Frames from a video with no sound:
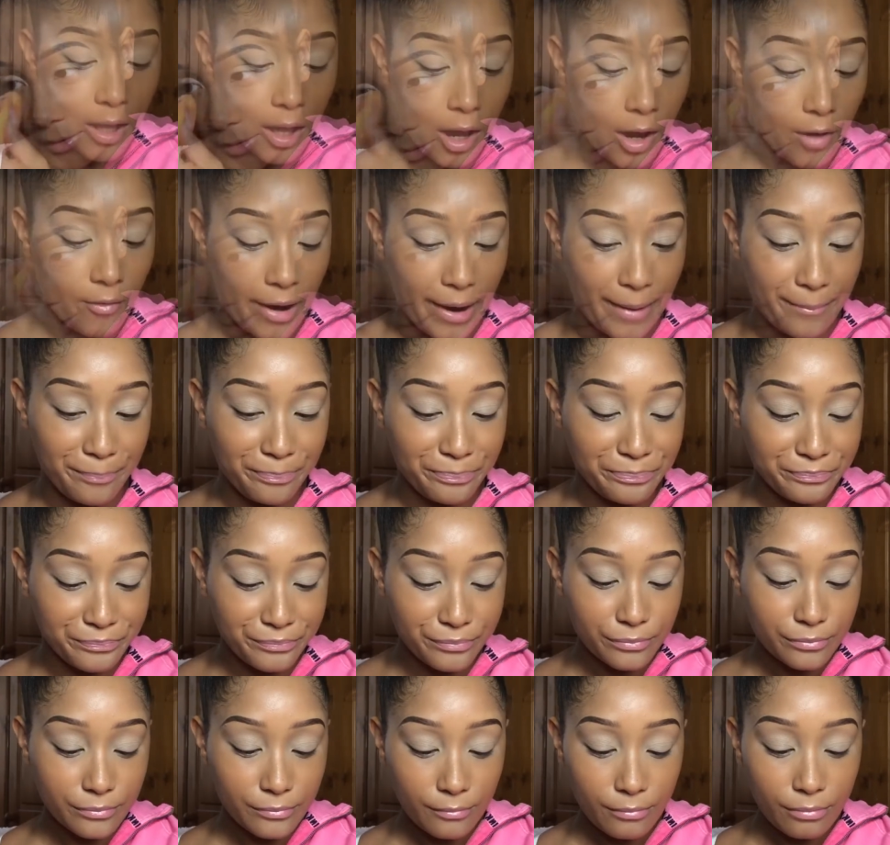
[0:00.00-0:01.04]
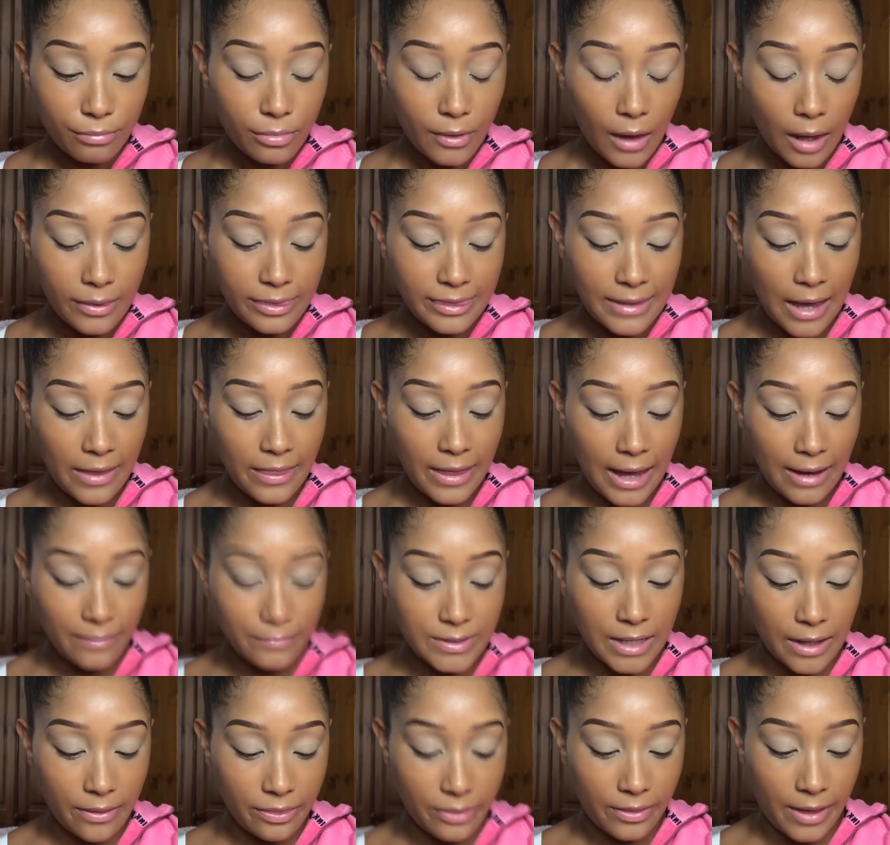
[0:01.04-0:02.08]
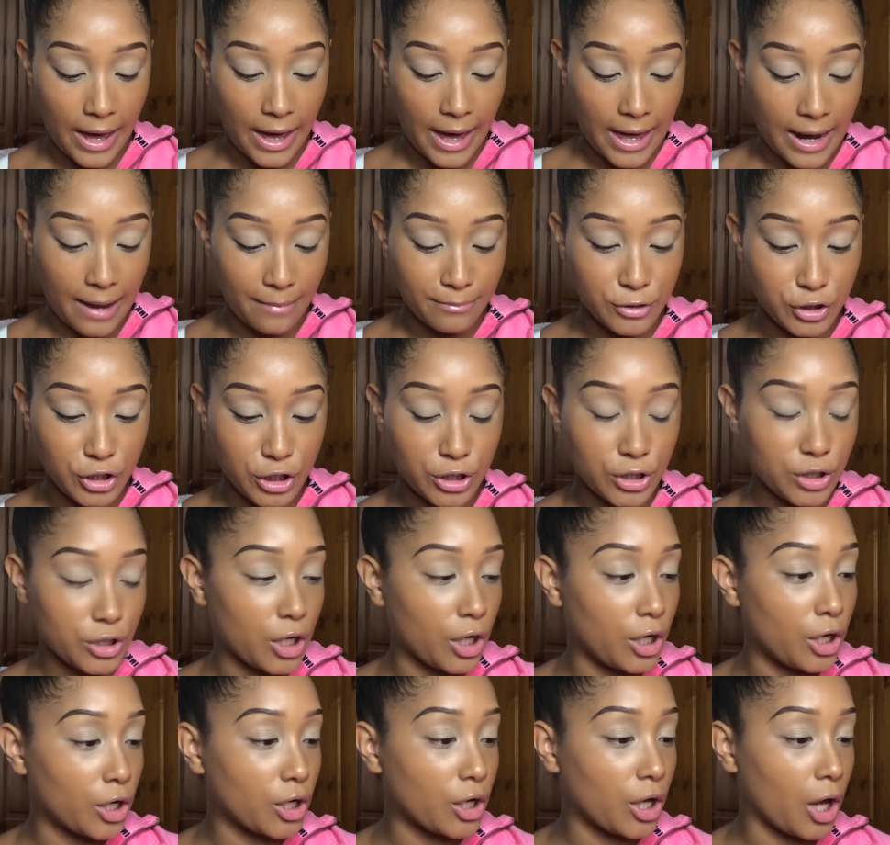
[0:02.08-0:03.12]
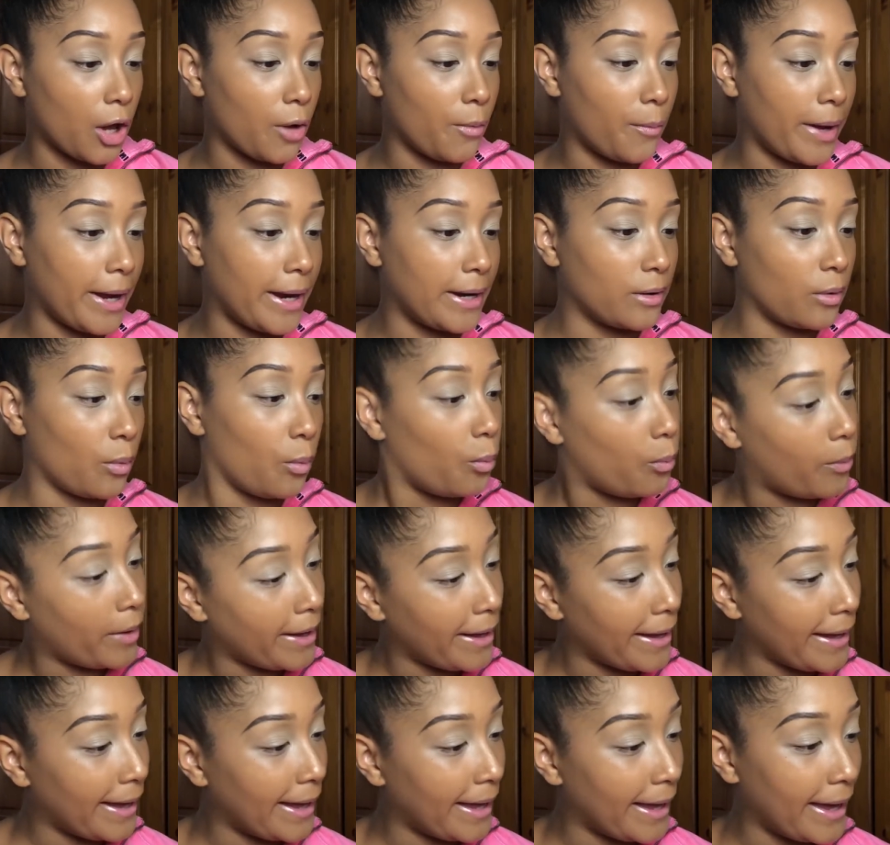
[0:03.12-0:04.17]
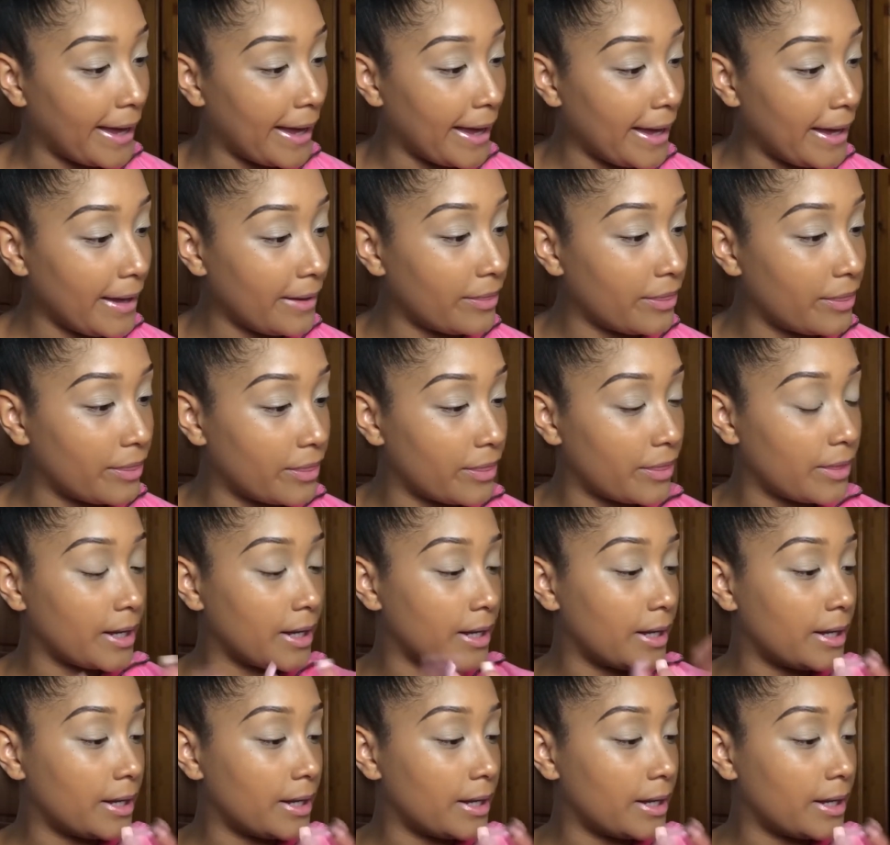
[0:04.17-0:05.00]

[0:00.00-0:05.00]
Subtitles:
Alright, now that I've done that, I'm just going to go in with